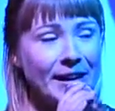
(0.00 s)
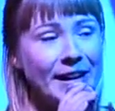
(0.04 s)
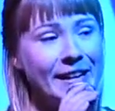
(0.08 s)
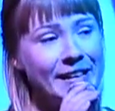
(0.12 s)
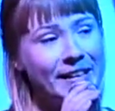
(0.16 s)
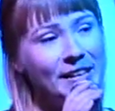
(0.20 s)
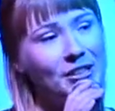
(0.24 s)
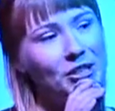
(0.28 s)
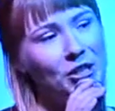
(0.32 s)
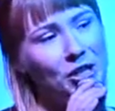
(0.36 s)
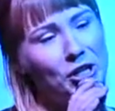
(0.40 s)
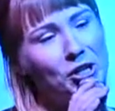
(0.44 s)
I
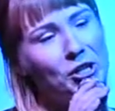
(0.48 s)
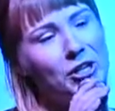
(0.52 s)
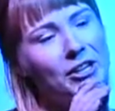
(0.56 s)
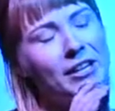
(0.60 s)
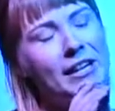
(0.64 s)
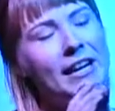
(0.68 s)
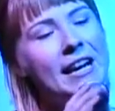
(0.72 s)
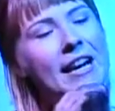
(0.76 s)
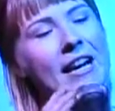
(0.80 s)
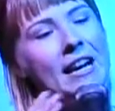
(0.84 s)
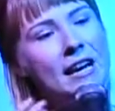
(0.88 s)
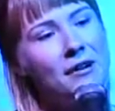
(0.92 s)
can cook
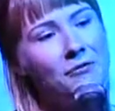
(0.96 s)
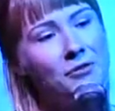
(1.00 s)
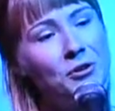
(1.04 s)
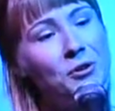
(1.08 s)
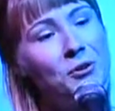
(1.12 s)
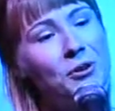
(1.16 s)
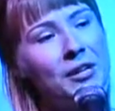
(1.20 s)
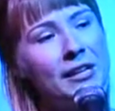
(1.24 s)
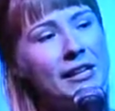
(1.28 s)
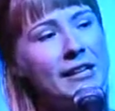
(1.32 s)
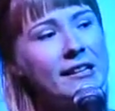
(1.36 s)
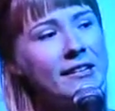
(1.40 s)
if
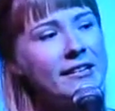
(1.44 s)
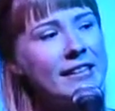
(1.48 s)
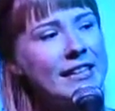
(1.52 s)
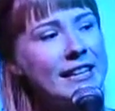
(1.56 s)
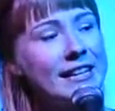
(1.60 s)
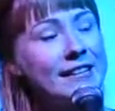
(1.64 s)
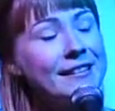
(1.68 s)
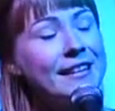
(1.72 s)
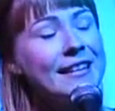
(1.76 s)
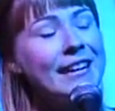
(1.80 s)
you can clean.